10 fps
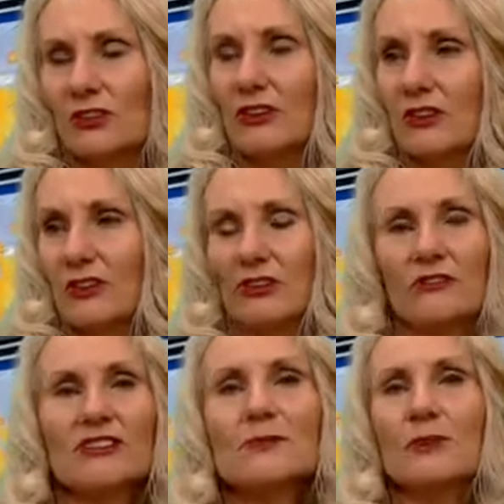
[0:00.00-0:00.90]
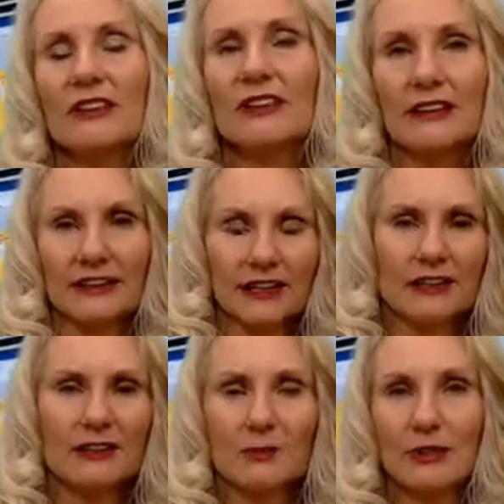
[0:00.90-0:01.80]
the the visibility. I can't
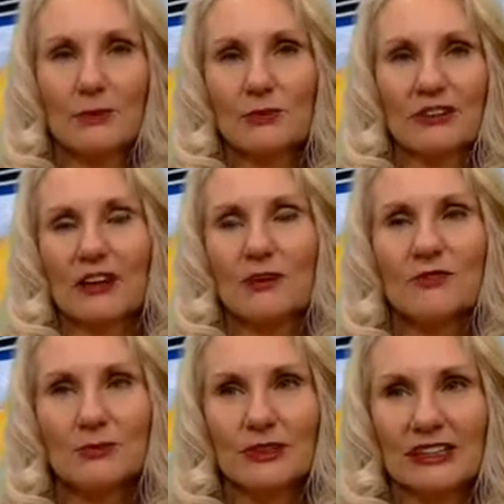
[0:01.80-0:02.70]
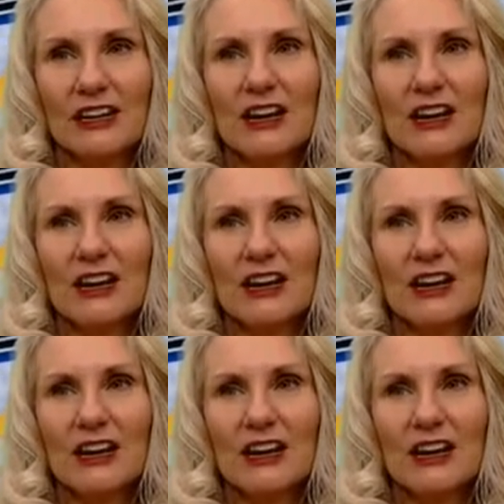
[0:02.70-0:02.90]
get the people to come to me.